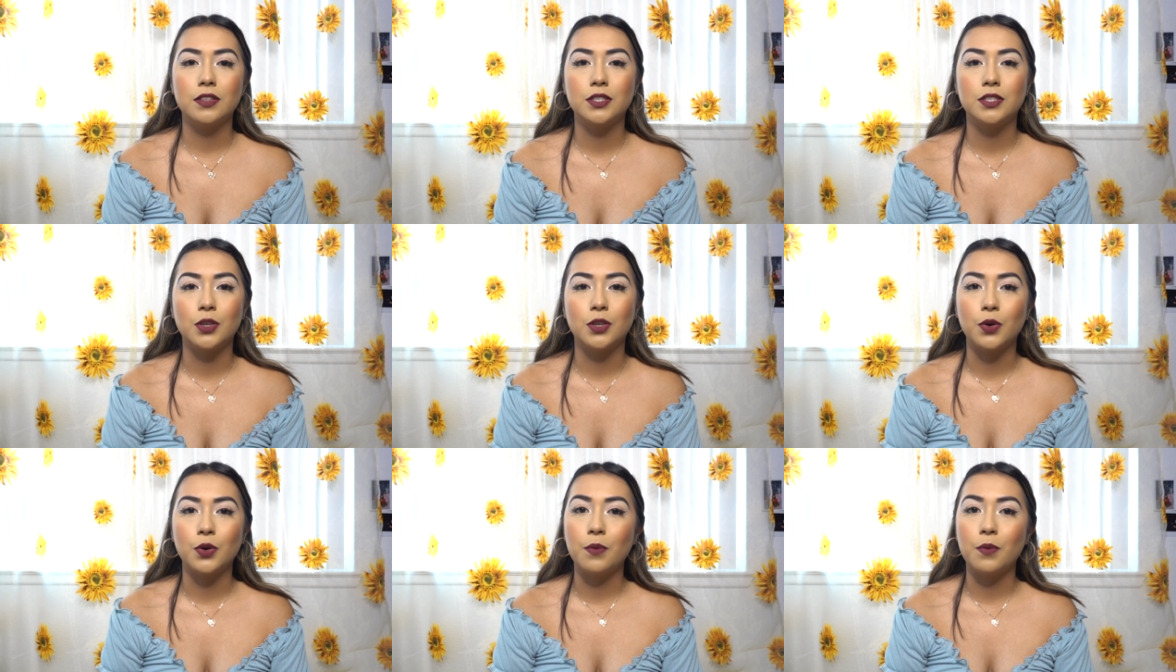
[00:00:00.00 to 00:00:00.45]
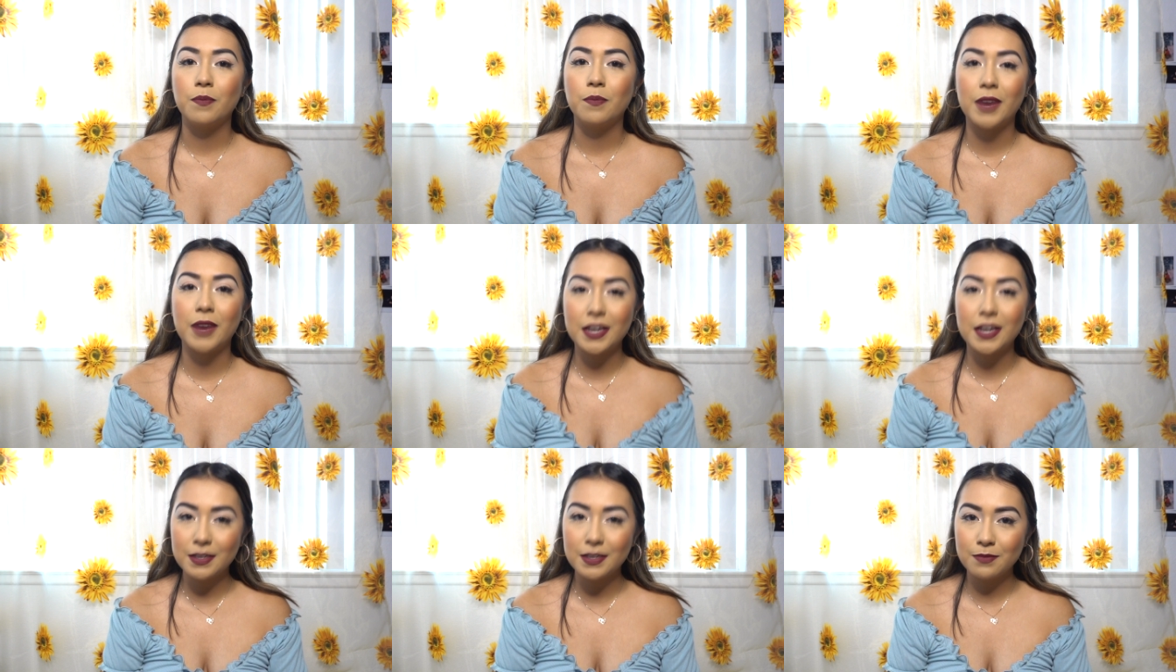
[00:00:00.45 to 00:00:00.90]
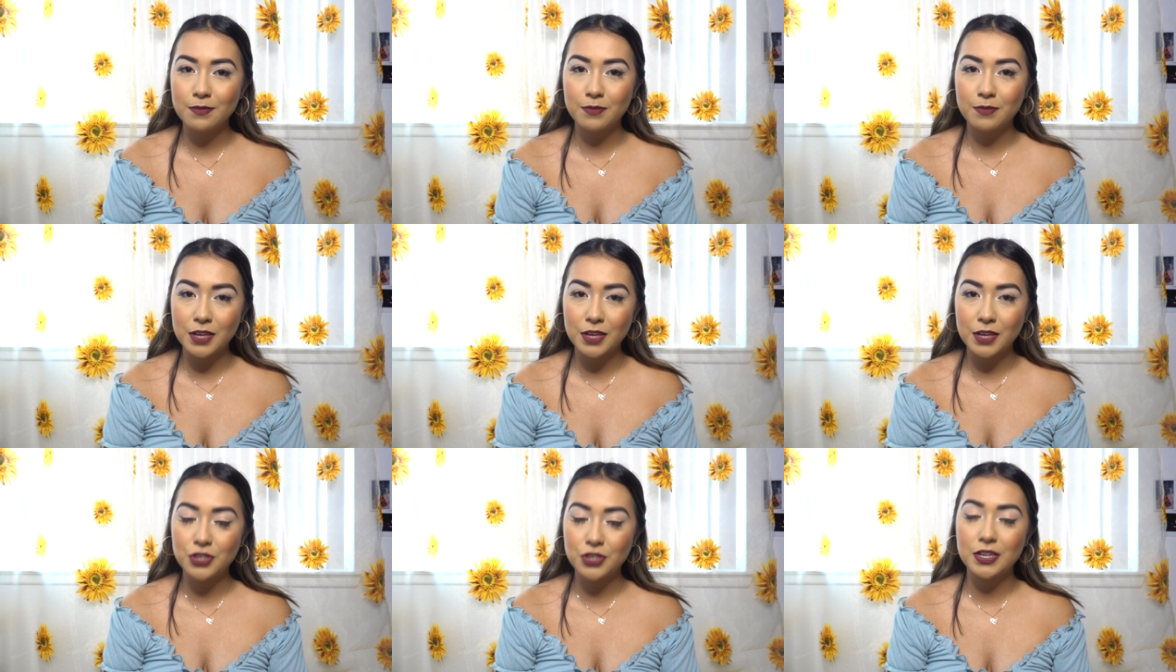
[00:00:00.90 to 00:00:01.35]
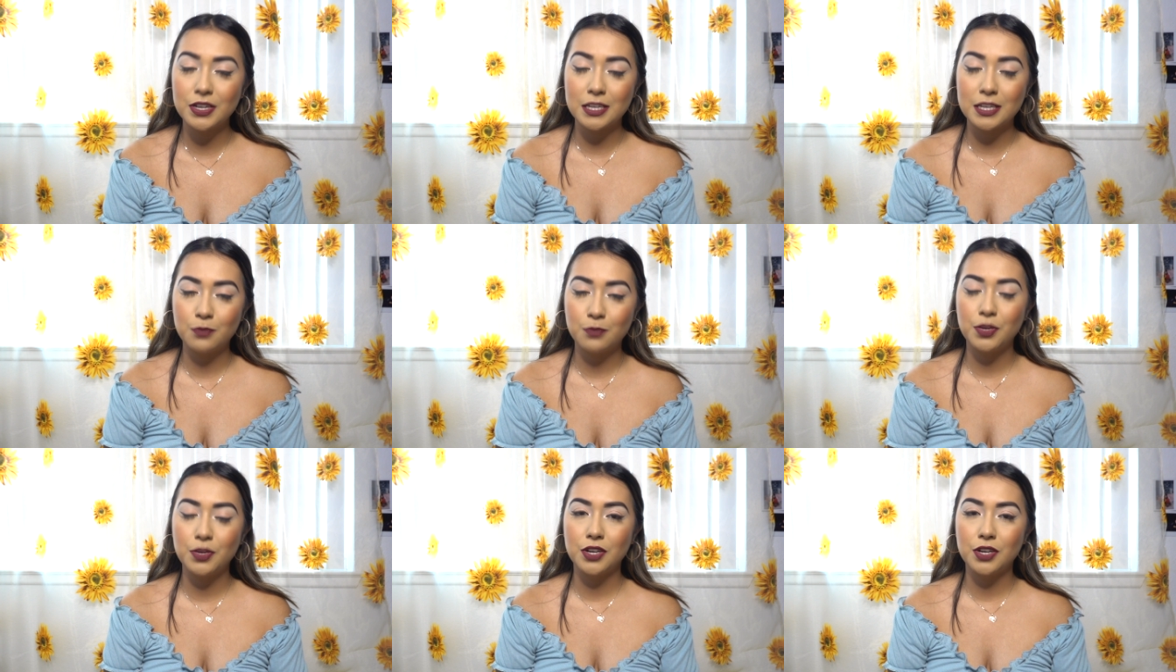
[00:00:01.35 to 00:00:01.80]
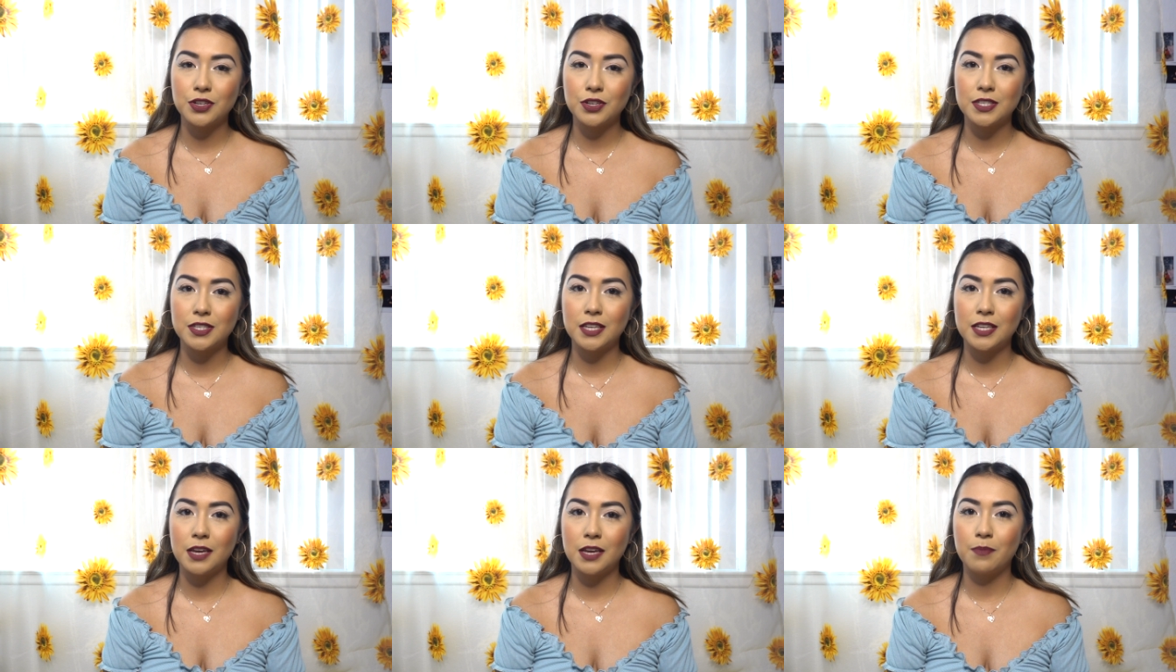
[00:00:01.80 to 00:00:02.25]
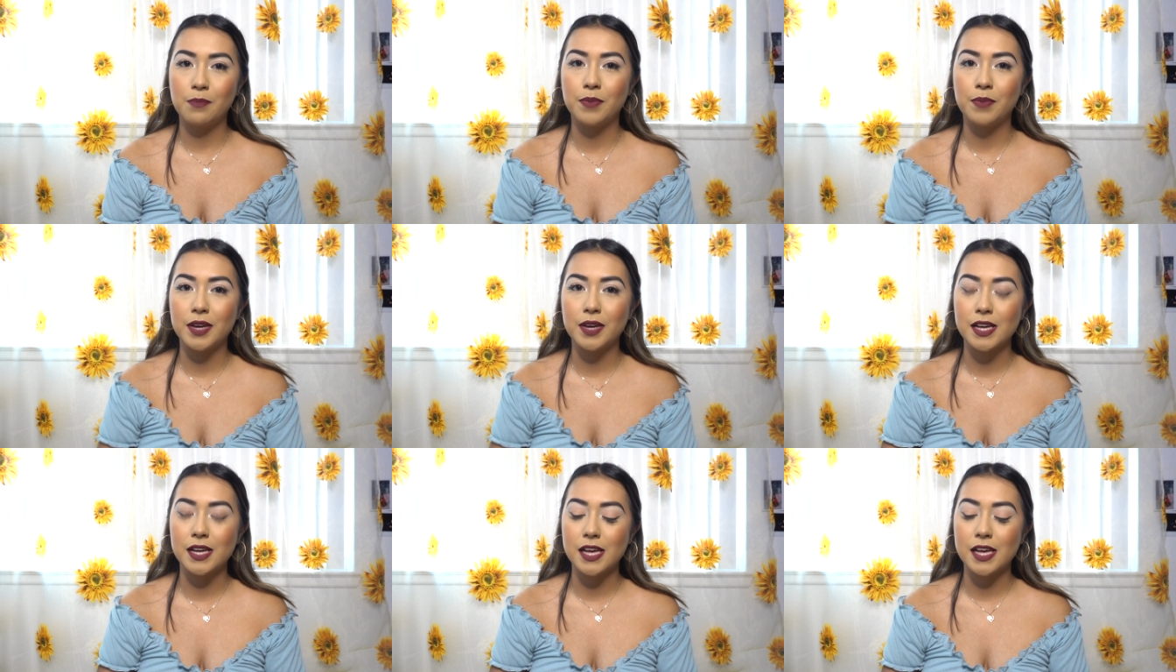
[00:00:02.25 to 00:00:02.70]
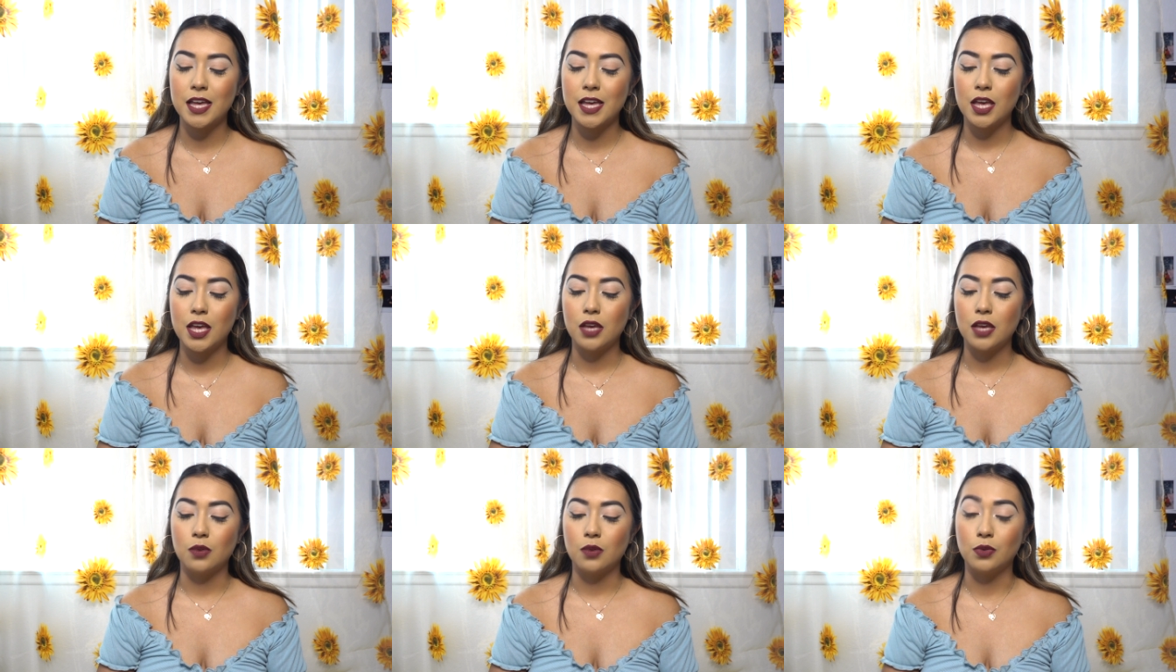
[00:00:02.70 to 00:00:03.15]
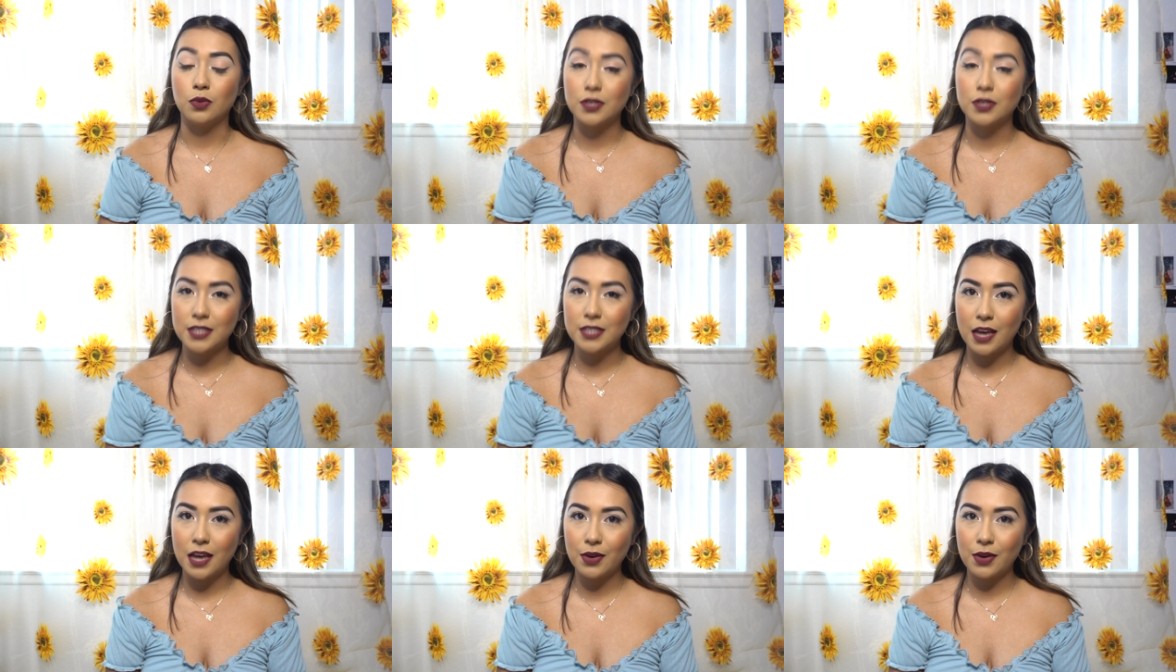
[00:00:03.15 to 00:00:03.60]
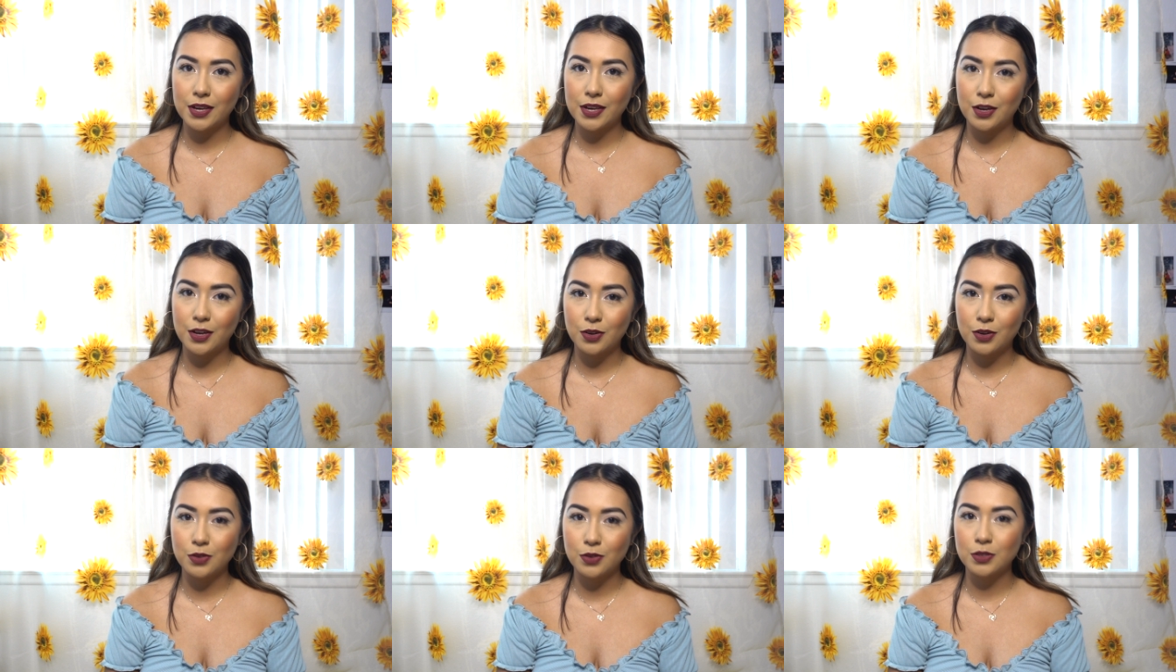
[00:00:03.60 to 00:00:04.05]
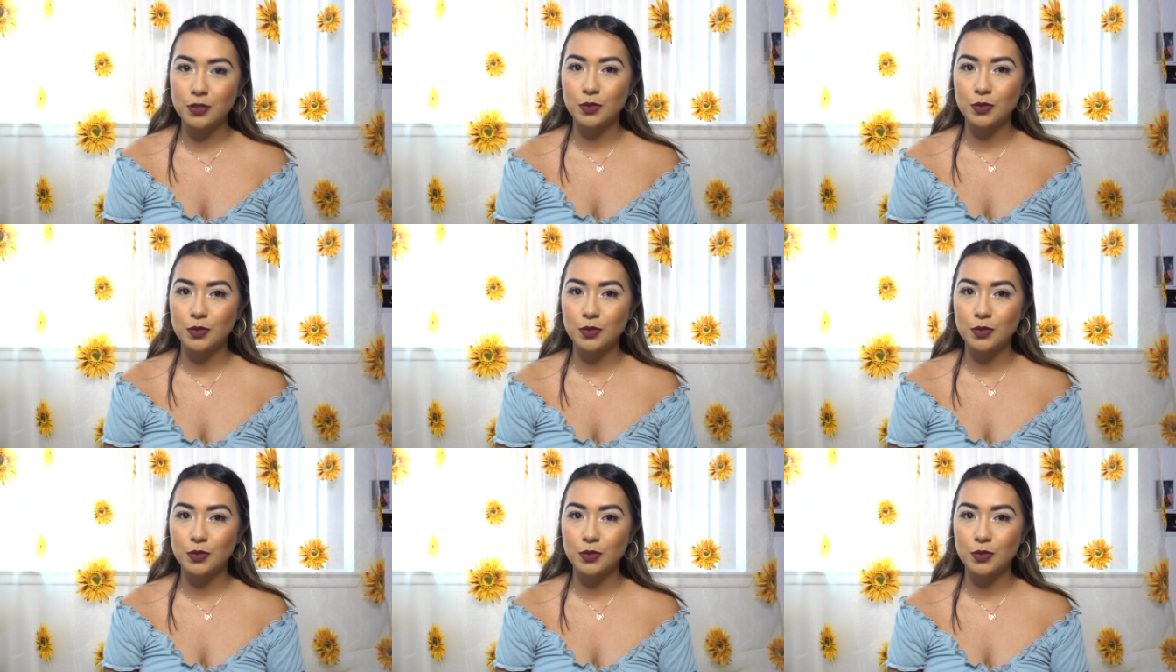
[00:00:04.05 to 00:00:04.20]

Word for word: So my major is pre-nursing, but we'll see how it goes.